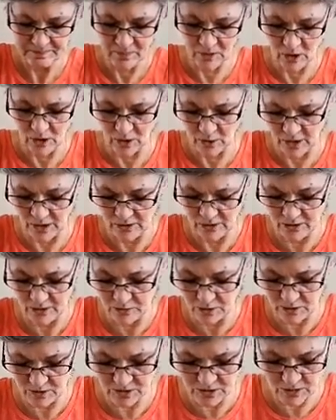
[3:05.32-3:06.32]
All right, so I'm
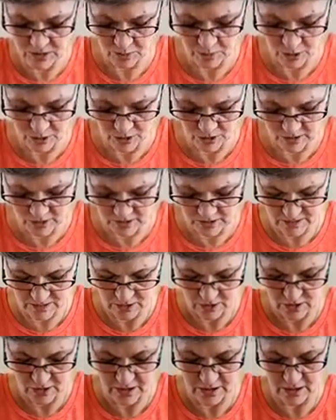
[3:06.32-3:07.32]
just going to put this
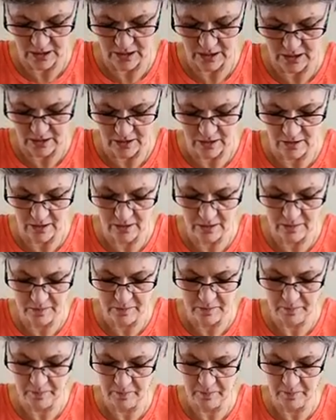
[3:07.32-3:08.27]
on here,